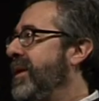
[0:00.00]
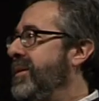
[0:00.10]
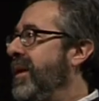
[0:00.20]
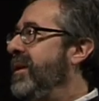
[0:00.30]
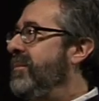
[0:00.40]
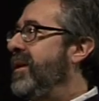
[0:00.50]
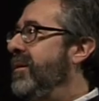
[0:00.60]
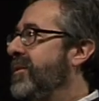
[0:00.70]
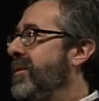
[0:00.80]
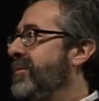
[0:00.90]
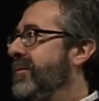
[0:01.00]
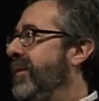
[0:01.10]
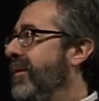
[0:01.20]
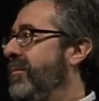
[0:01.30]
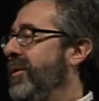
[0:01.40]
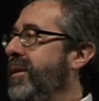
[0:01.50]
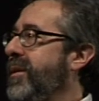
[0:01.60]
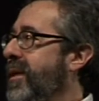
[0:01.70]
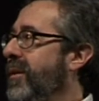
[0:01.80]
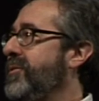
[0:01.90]
as any medium in terms of our ability to
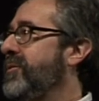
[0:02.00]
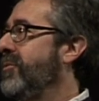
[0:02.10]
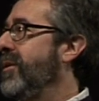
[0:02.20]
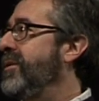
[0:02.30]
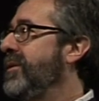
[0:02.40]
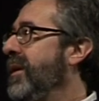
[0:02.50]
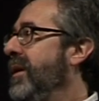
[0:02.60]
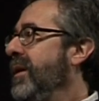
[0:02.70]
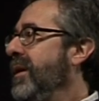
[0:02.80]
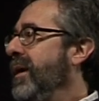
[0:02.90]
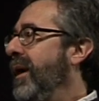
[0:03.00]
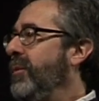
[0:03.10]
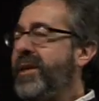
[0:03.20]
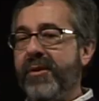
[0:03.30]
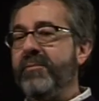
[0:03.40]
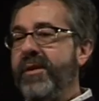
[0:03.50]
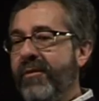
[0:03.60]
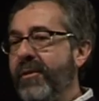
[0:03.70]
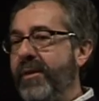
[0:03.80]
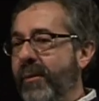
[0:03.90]
tell stories. Uh, we tell them
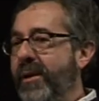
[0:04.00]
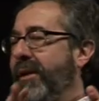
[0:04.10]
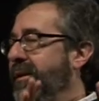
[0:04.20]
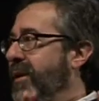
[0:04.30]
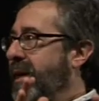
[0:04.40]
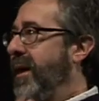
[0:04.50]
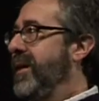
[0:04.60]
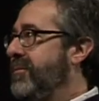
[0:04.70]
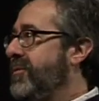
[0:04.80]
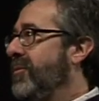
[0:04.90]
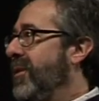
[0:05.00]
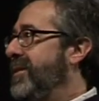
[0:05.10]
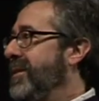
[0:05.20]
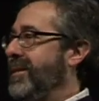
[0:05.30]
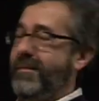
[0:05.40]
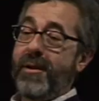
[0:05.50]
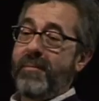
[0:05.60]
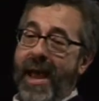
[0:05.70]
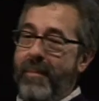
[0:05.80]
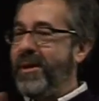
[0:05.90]
differently, and we tell different kinds of stories. And, and I'm
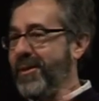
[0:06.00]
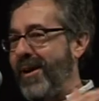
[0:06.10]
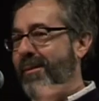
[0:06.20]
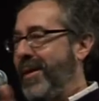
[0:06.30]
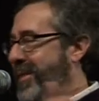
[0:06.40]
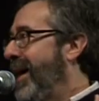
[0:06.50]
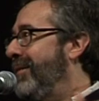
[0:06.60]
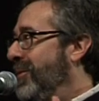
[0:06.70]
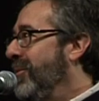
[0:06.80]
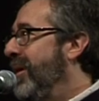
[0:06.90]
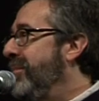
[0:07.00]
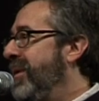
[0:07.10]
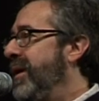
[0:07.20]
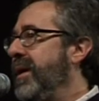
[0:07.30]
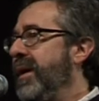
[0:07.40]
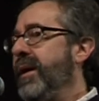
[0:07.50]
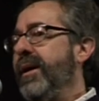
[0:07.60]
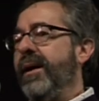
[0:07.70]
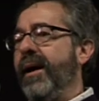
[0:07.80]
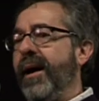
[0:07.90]
happy to talk about that if you want. But
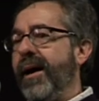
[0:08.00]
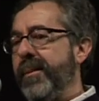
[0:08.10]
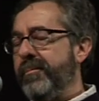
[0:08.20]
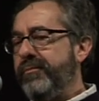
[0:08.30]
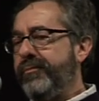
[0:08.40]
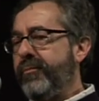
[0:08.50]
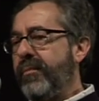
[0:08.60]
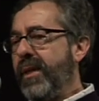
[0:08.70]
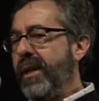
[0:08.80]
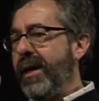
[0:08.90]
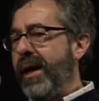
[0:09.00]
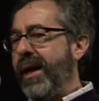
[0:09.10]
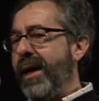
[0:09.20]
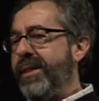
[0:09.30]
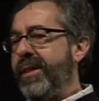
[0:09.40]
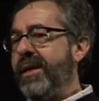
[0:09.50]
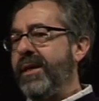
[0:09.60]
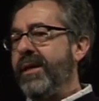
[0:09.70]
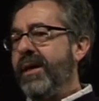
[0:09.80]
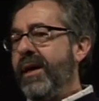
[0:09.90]
um, I, I, think
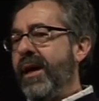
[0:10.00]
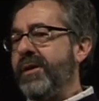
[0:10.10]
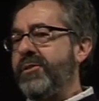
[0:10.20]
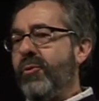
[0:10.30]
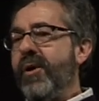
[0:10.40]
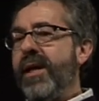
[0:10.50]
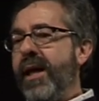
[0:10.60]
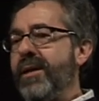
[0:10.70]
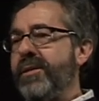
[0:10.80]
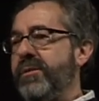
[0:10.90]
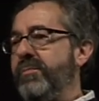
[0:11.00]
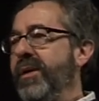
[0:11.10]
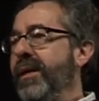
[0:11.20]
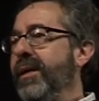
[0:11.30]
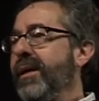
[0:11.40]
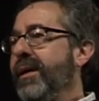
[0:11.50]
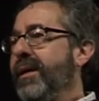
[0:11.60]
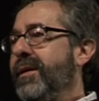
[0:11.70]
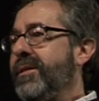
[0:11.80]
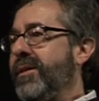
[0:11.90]
a story can't just be
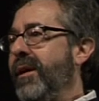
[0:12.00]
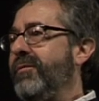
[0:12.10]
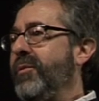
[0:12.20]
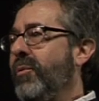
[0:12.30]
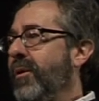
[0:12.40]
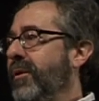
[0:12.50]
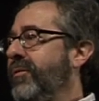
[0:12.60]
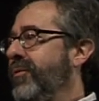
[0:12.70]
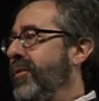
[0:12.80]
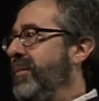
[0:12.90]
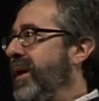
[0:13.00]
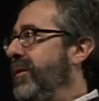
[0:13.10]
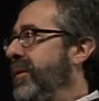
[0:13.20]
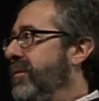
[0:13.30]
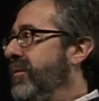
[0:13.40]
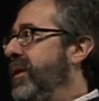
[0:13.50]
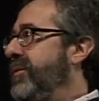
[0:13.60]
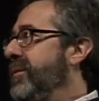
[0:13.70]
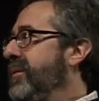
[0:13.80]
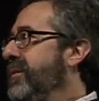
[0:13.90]
save the world from alien
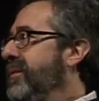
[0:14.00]
invasion.